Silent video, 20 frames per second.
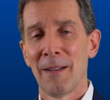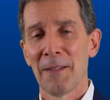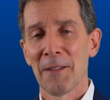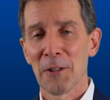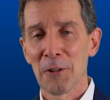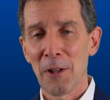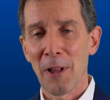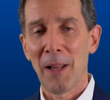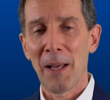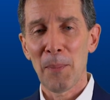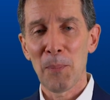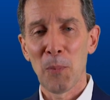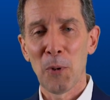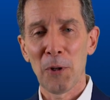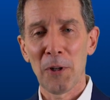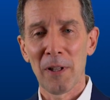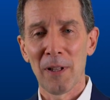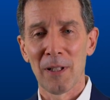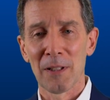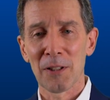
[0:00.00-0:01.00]
There's a lot
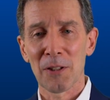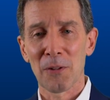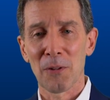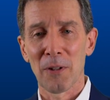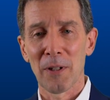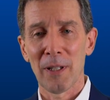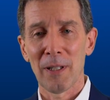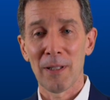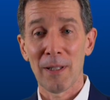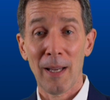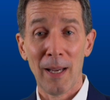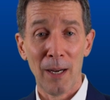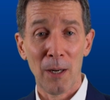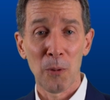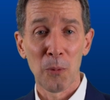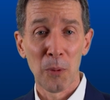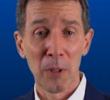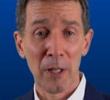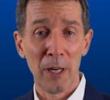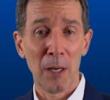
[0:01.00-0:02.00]
more to this story and how
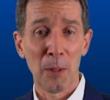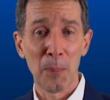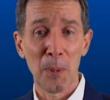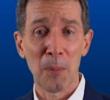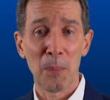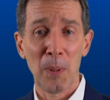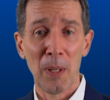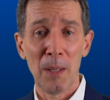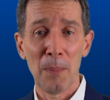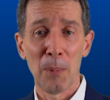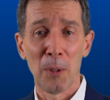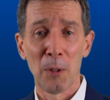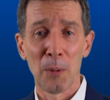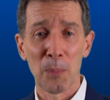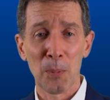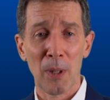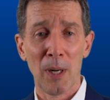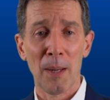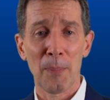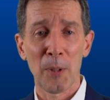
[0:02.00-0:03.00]
we're helping people,
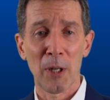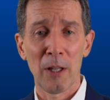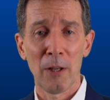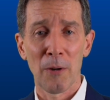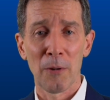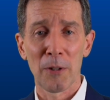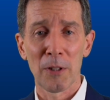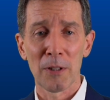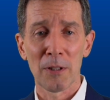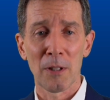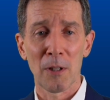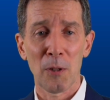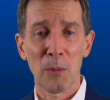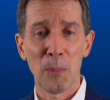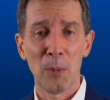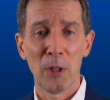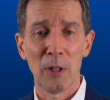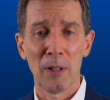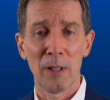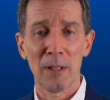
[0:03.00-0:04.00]
property owners, and
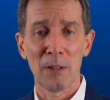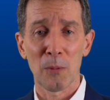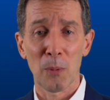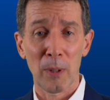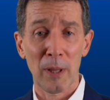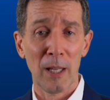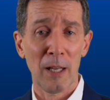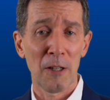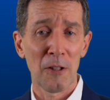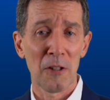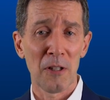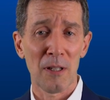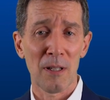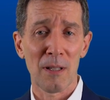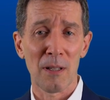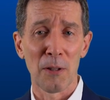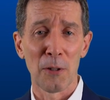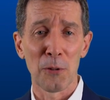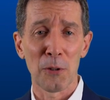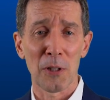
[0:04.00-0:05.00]
communities with energy
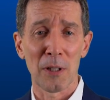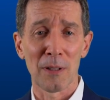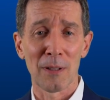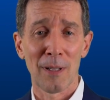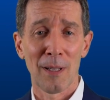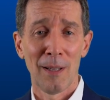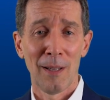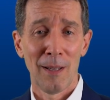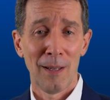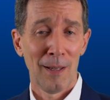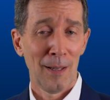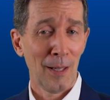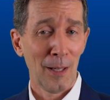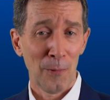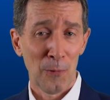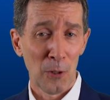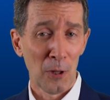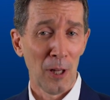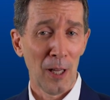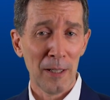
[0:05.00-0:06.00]
solutions.
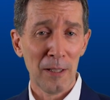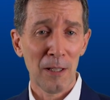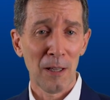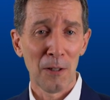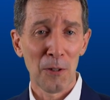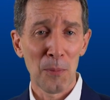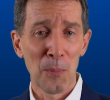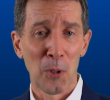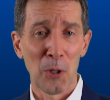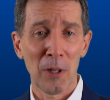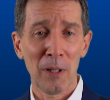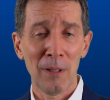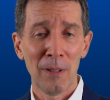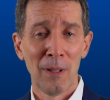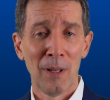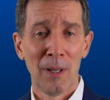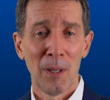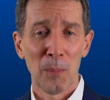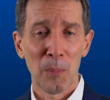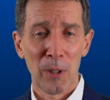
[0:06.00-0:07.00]
If you'd like to learn more,
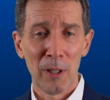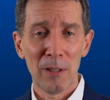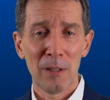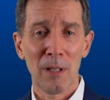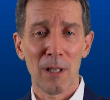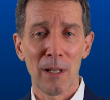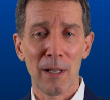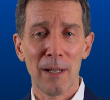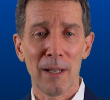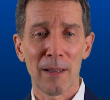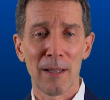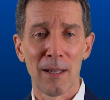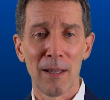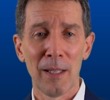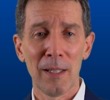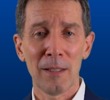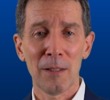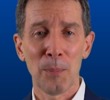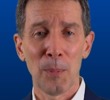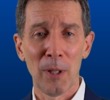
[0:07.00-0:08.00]
please click on the
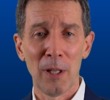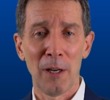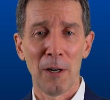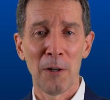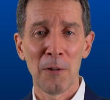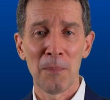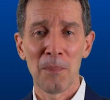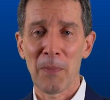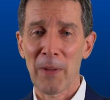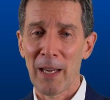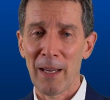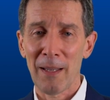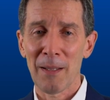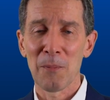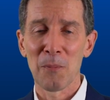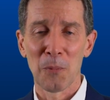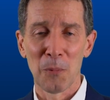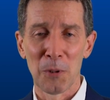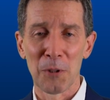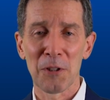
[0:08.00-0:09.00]
links below,
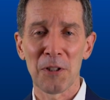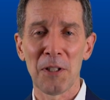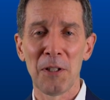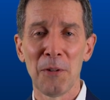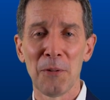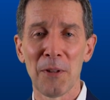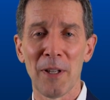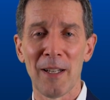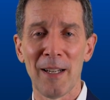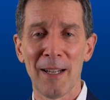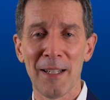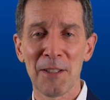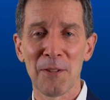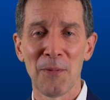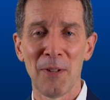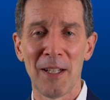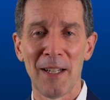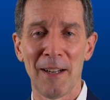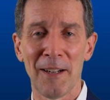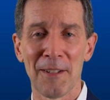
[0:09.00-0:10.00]
and we'll see you in the next
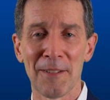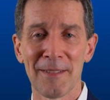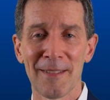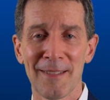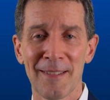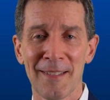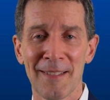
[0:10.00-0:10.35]
video.